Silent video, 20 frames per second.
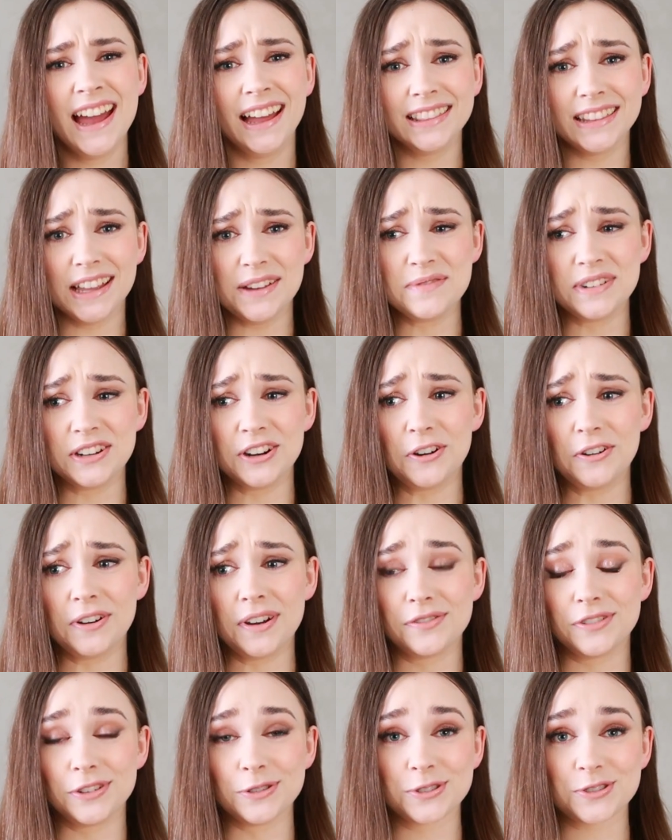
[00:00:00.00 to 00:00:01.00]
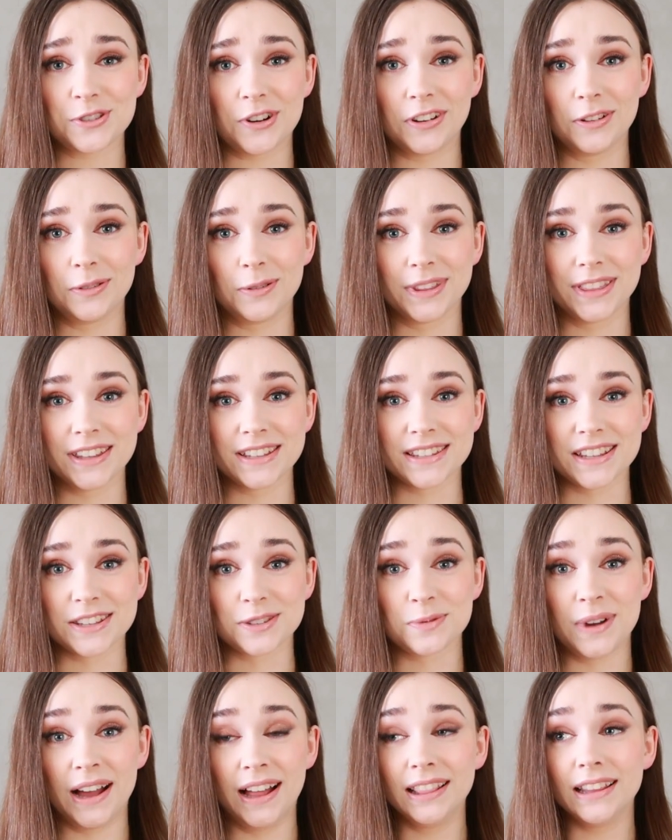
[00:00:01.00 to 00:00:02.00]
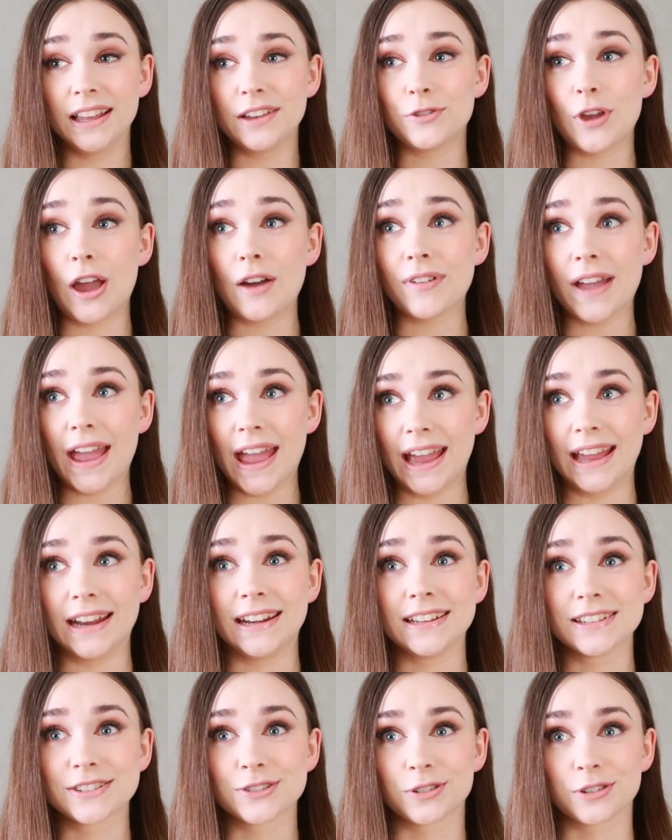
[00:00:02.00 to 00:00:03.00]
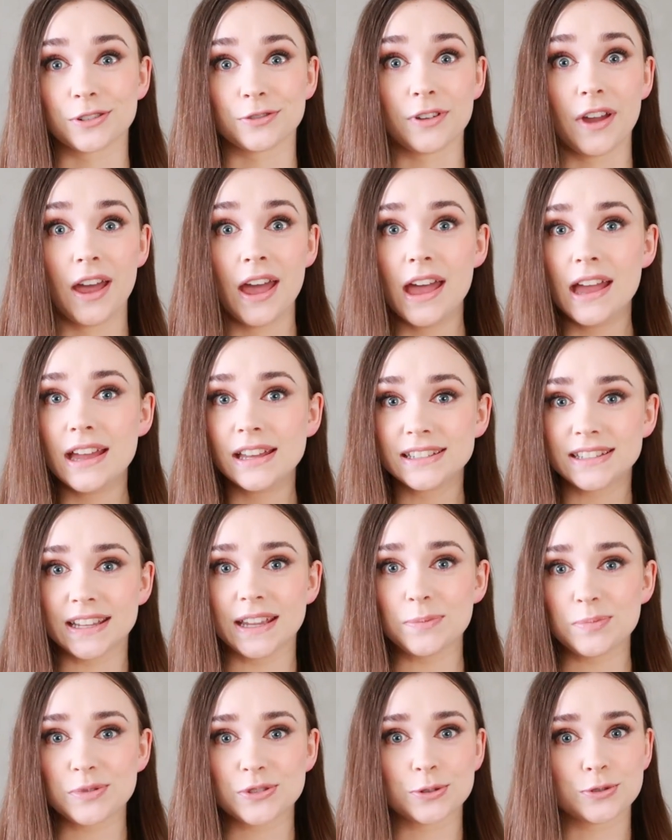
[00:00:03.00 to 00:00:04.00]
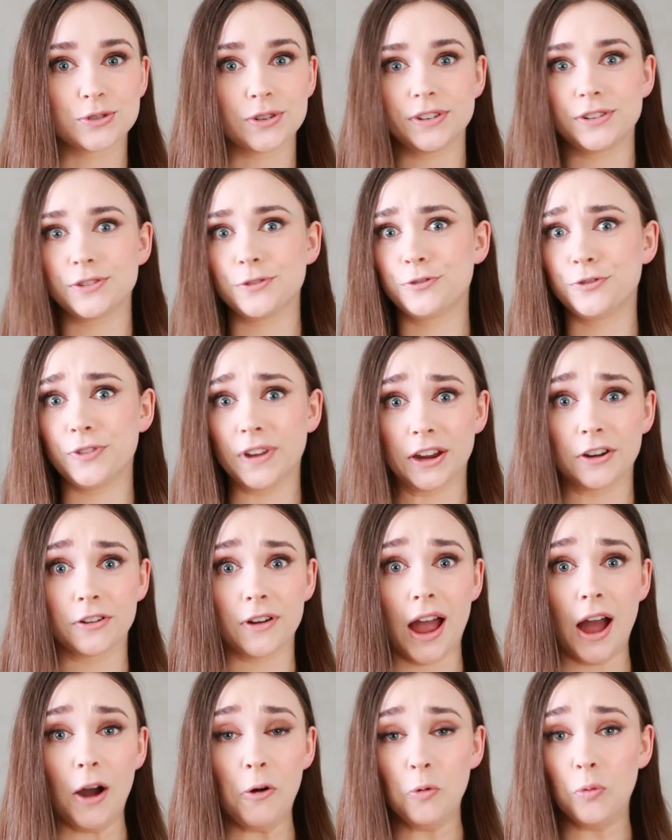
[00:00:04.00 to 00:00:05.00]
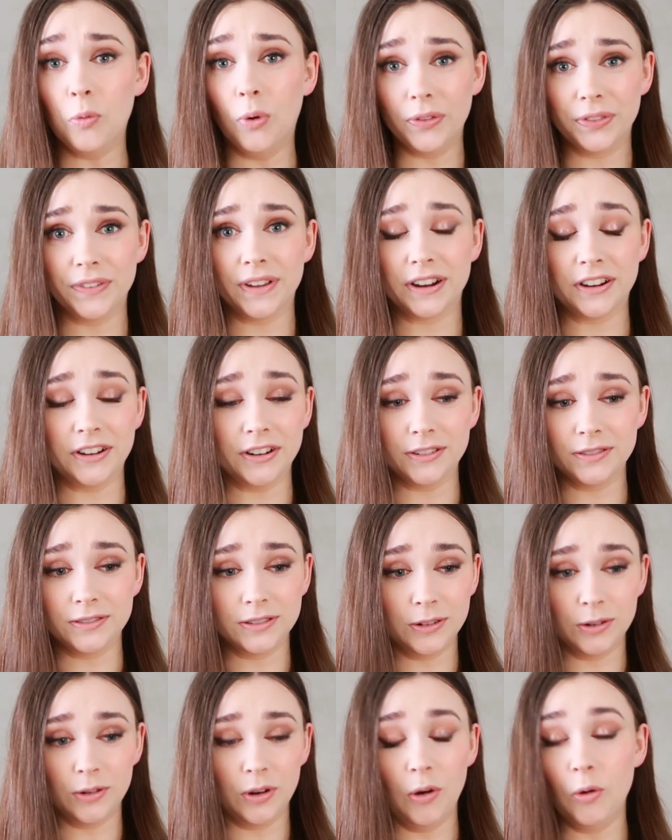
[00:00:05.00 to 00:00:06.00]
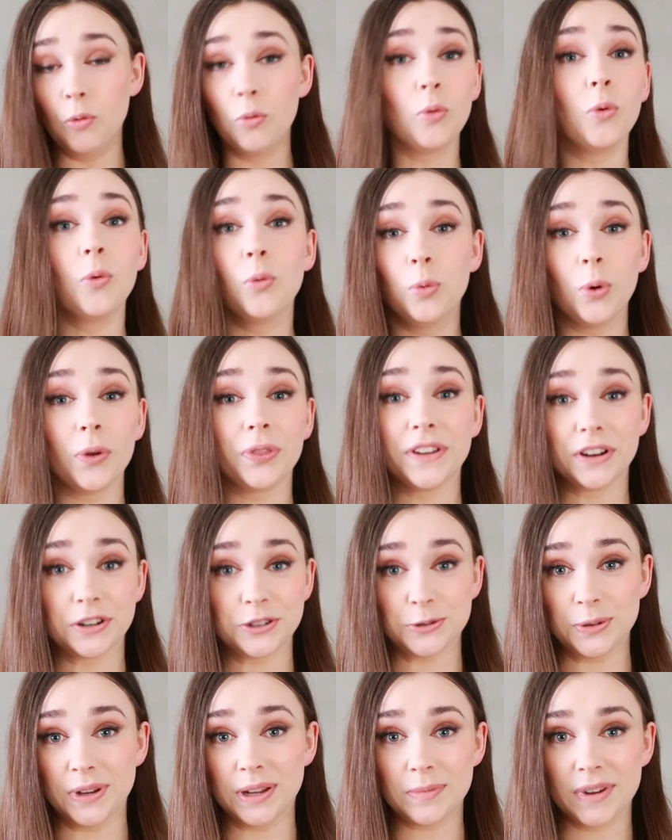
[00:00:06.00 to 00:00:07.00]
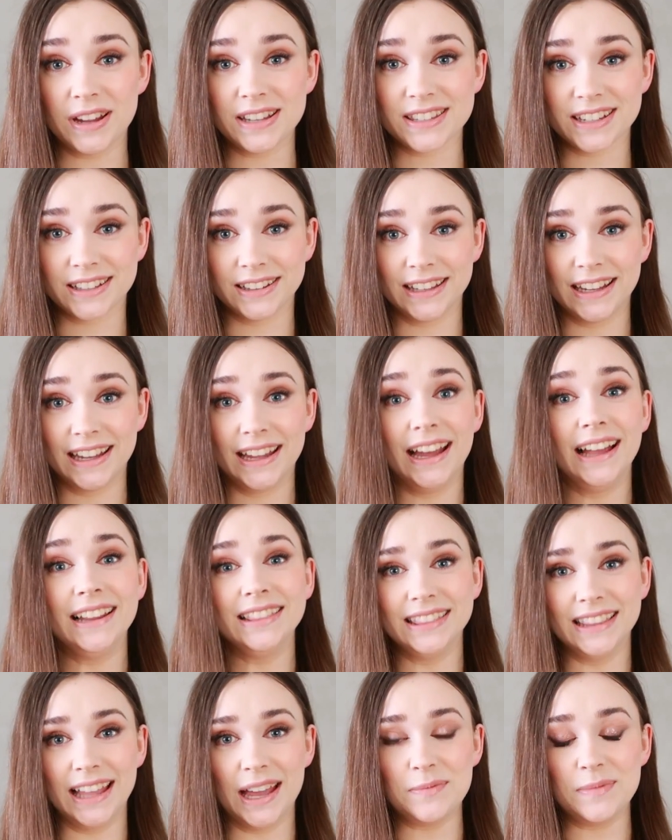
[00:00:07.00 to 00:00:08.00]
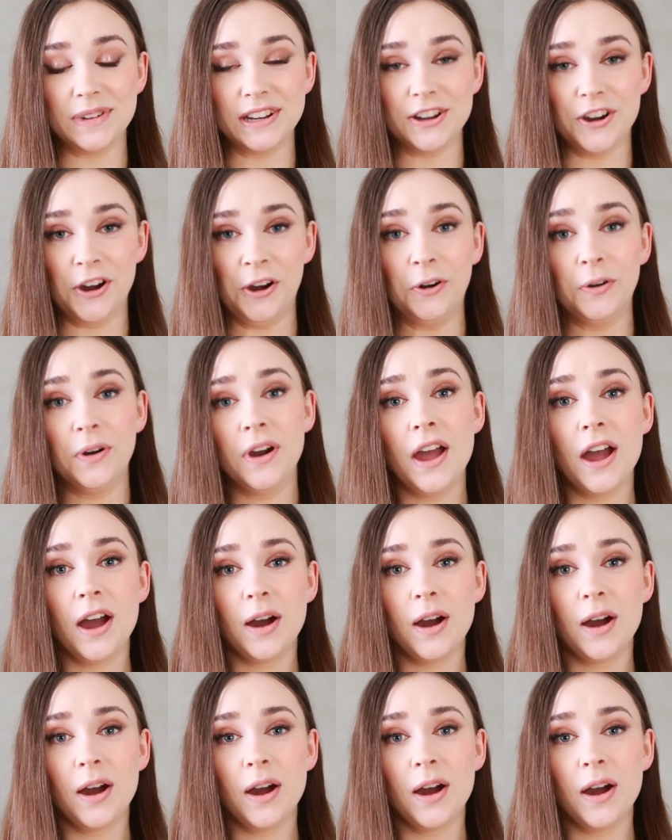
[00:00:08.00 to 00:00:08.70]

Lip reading: Let me know if you struggle with this as well. If you have any sort of tips to try to figure out what they're doing, basically, let me know.